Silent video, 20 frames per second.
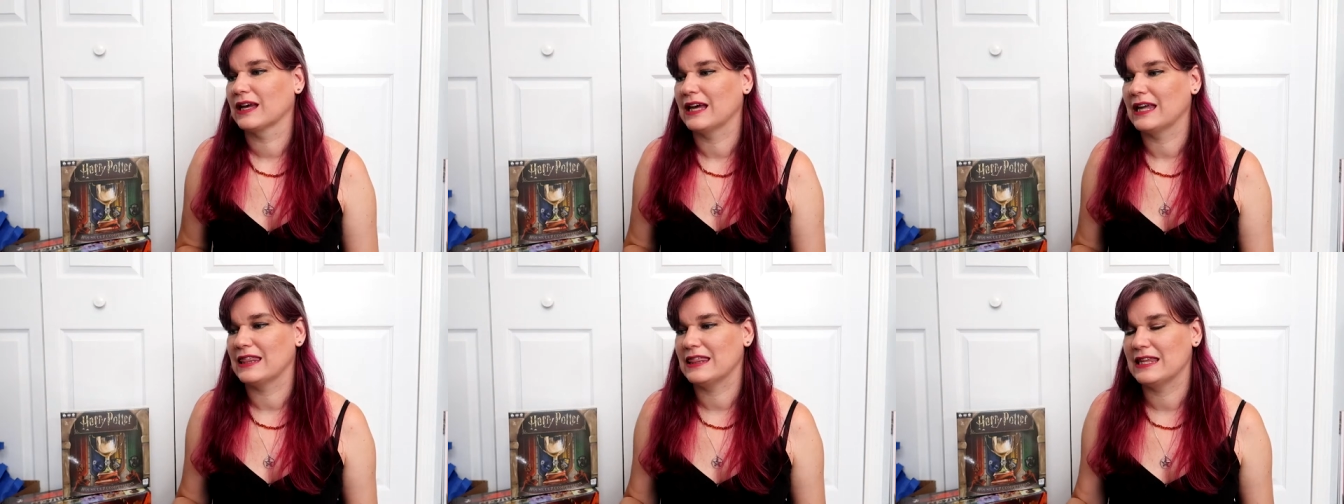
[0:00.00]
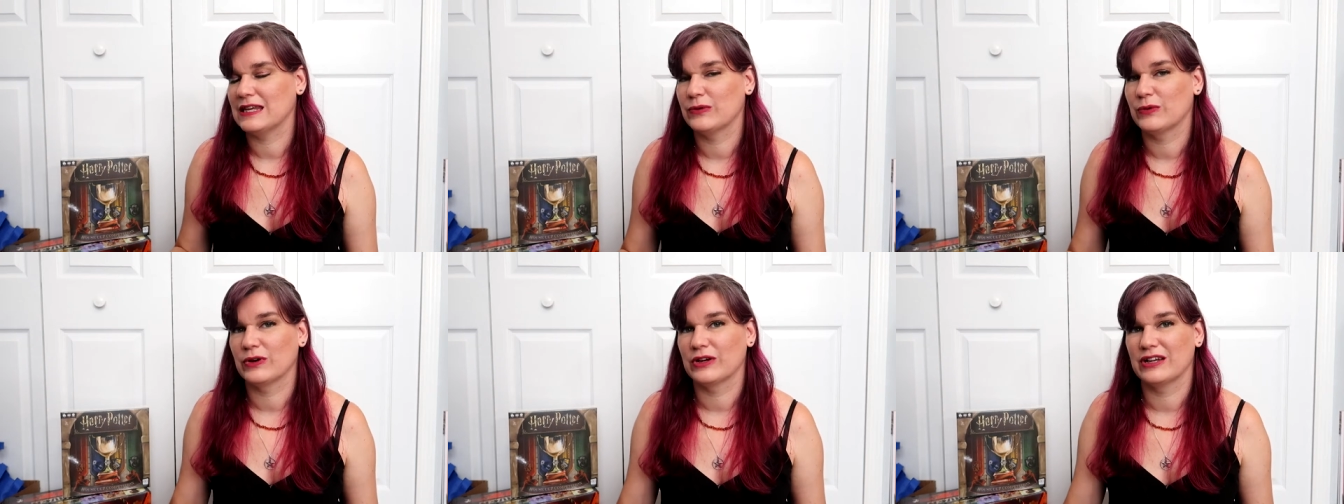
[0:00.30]
I
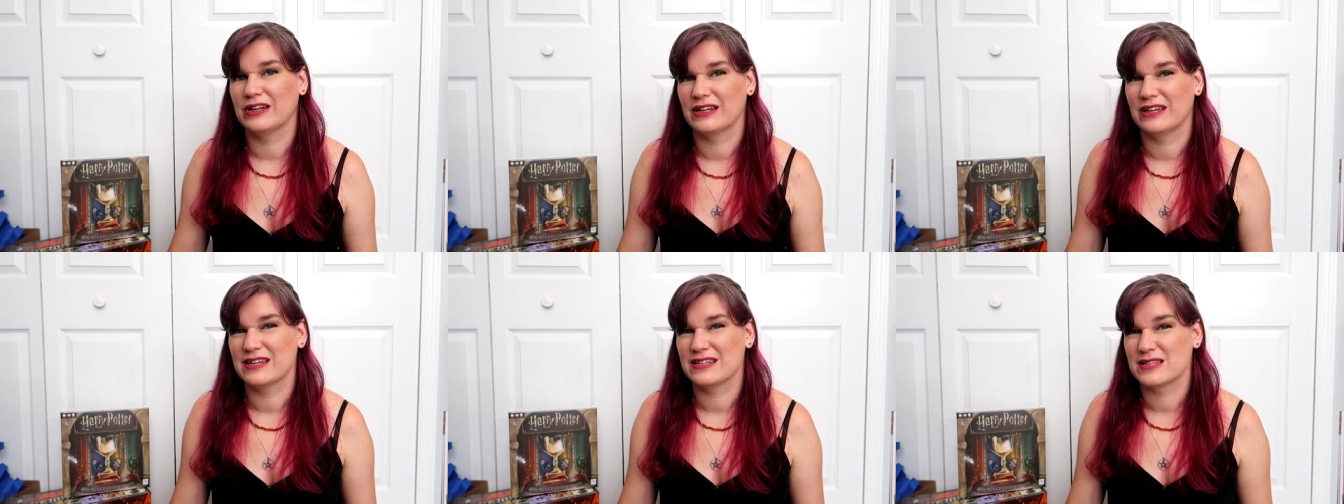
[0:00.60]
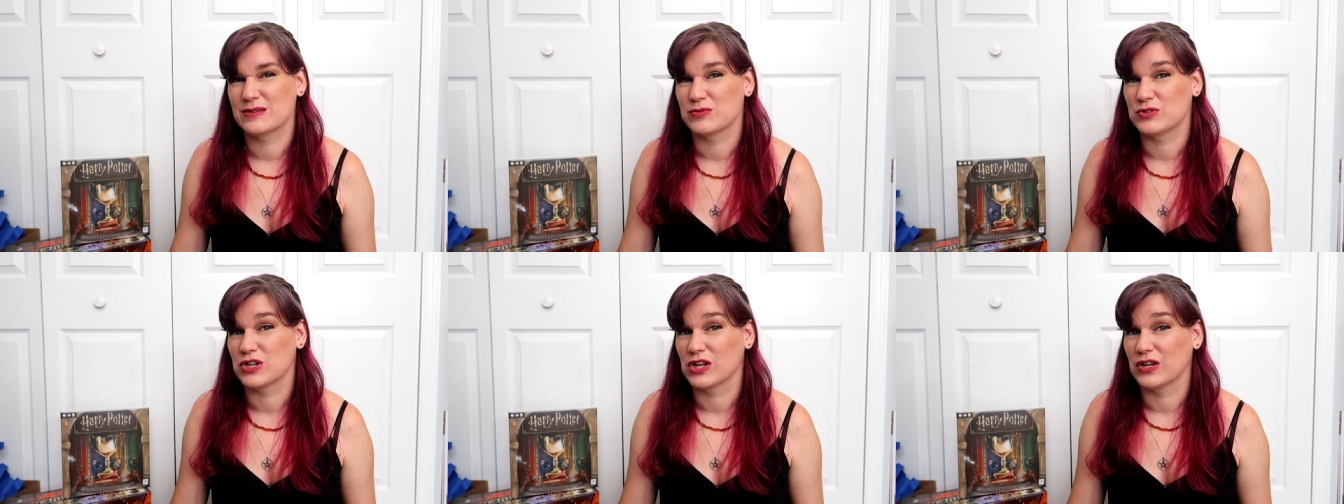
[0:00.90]
think we're gonna get
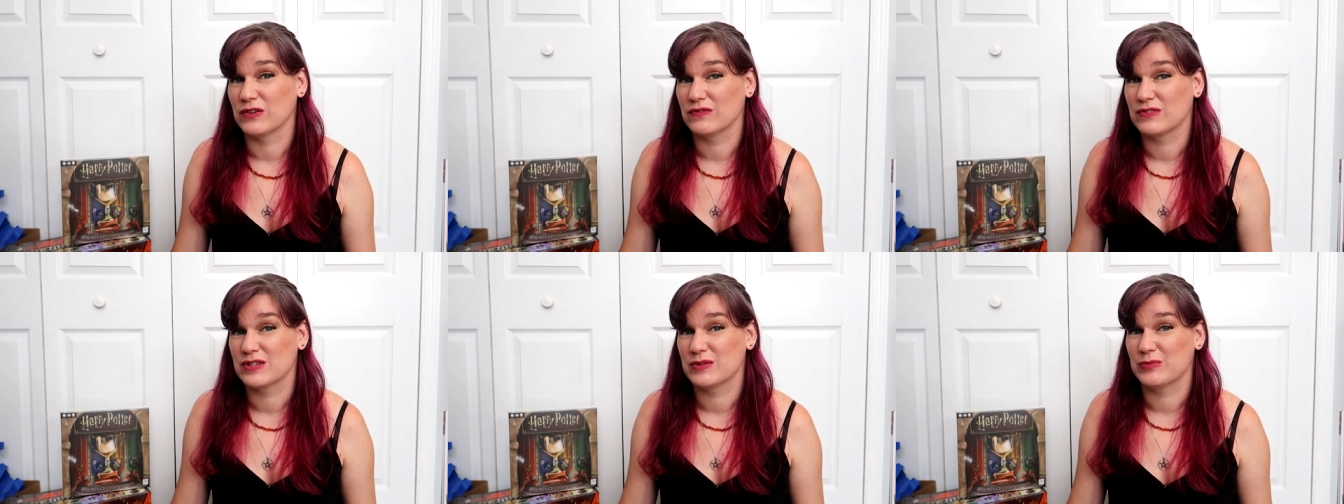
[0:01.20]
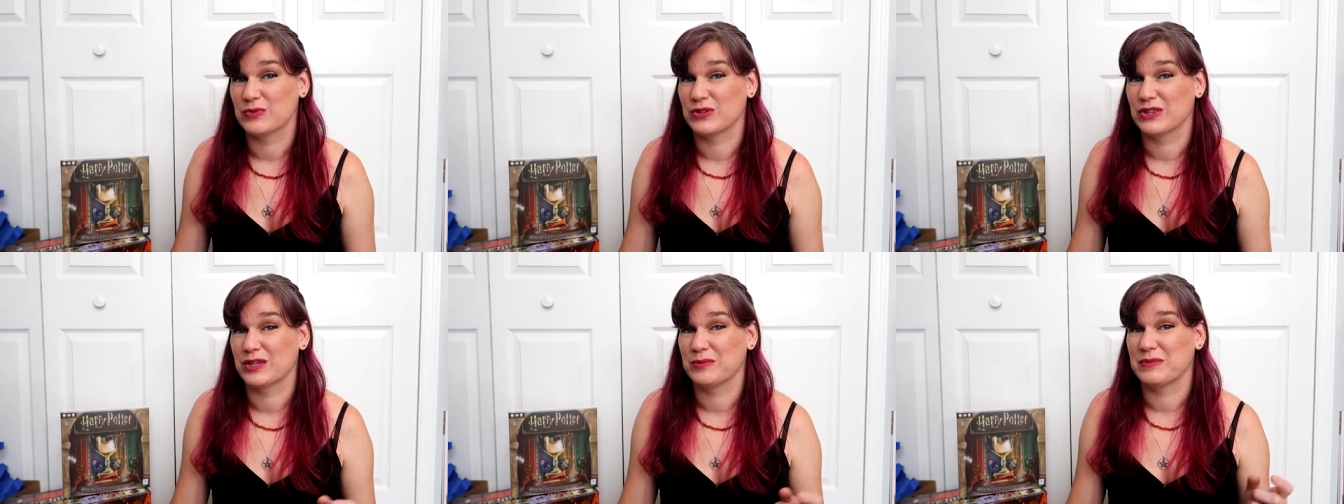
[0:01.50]
some shelves and
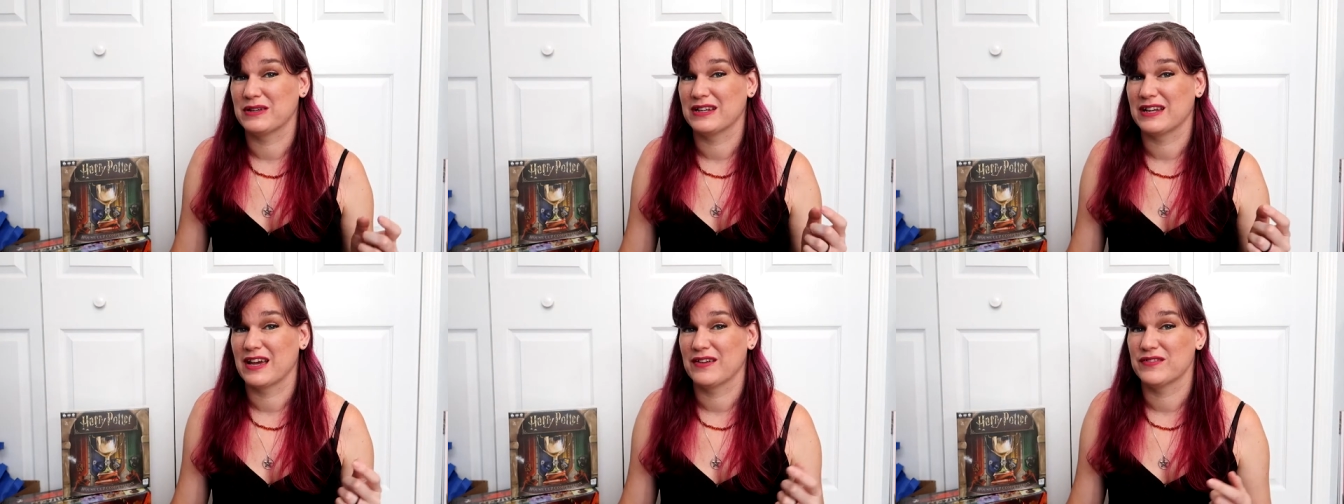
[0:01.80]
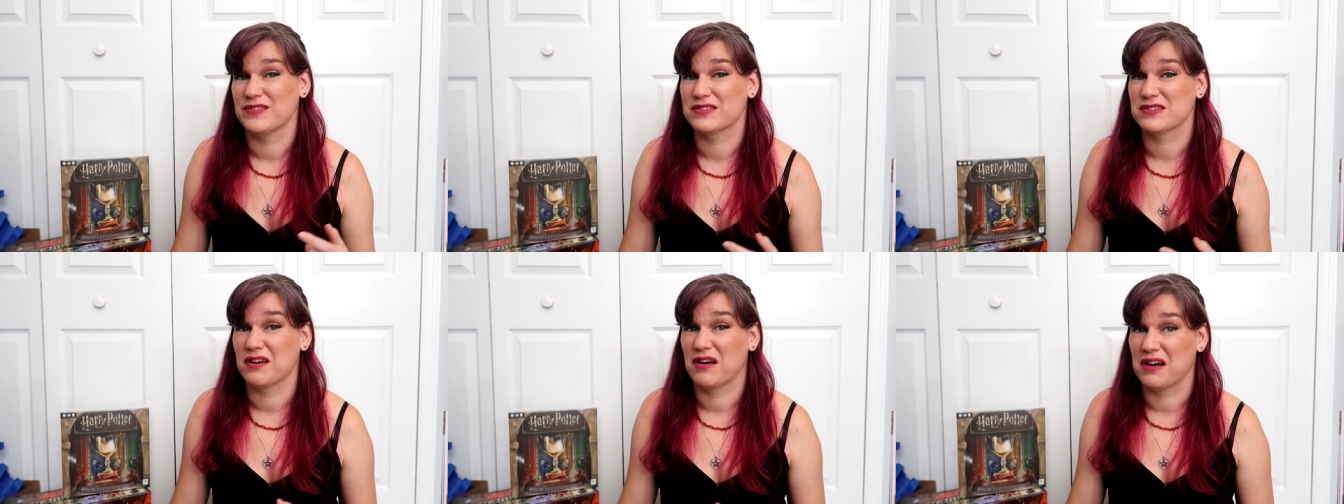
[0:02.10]
put them in
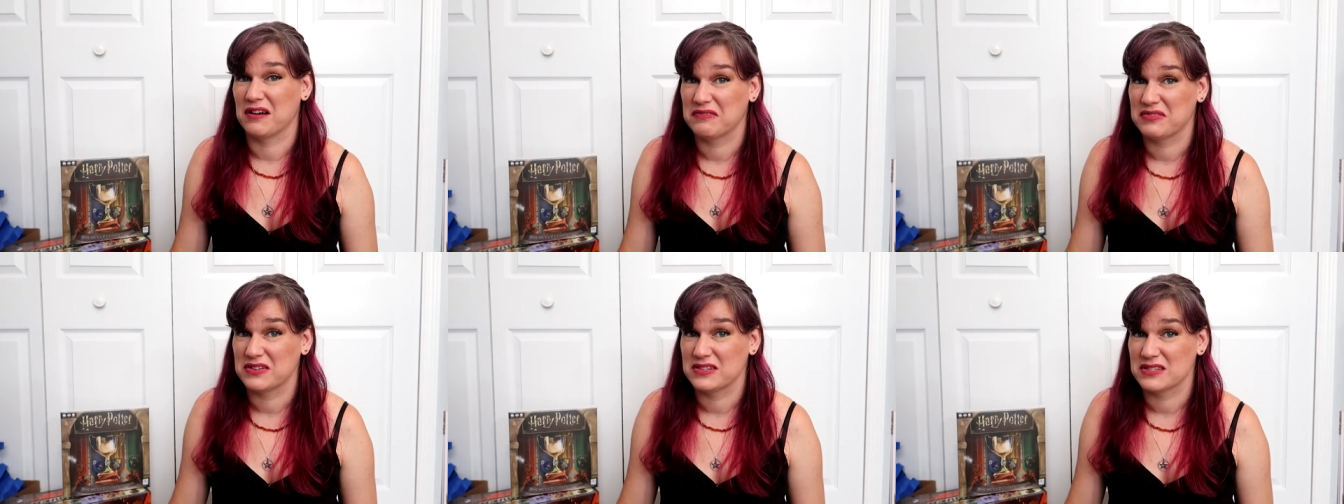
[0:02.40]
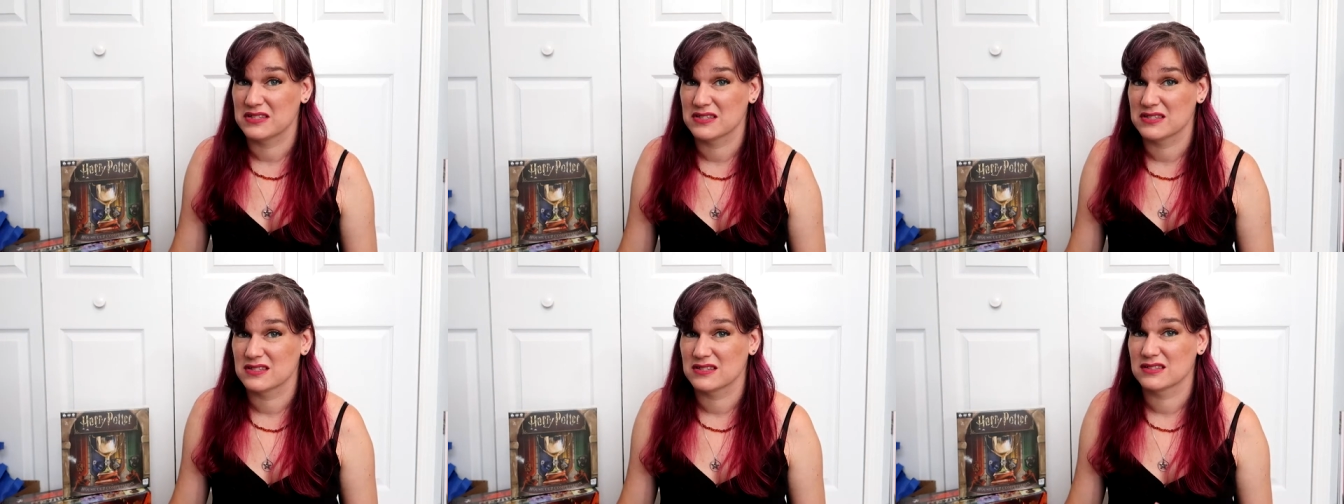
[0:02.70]
Kevin's
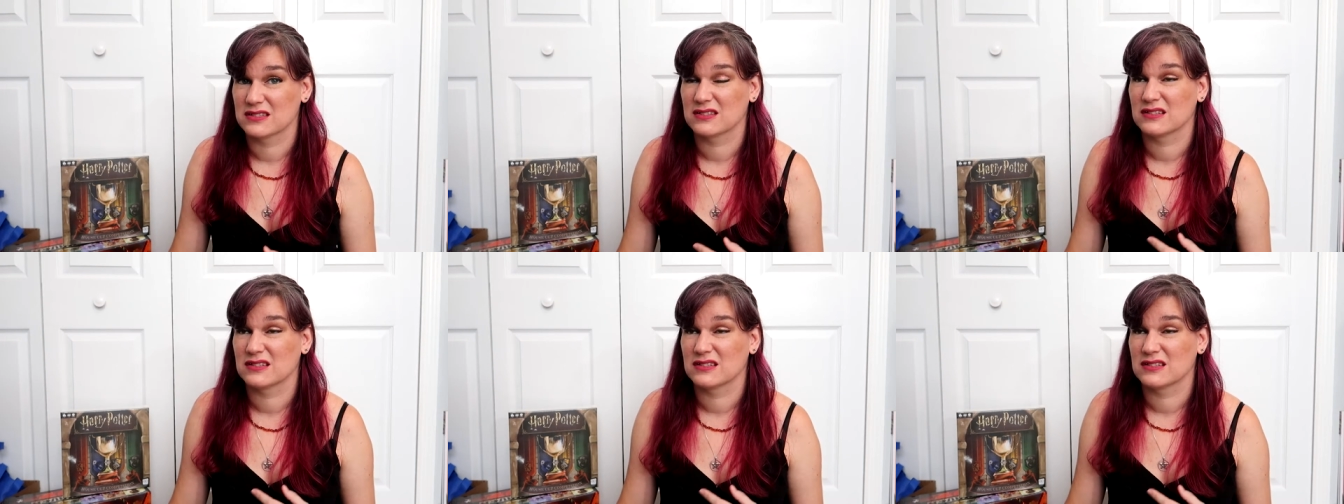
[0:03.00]
office.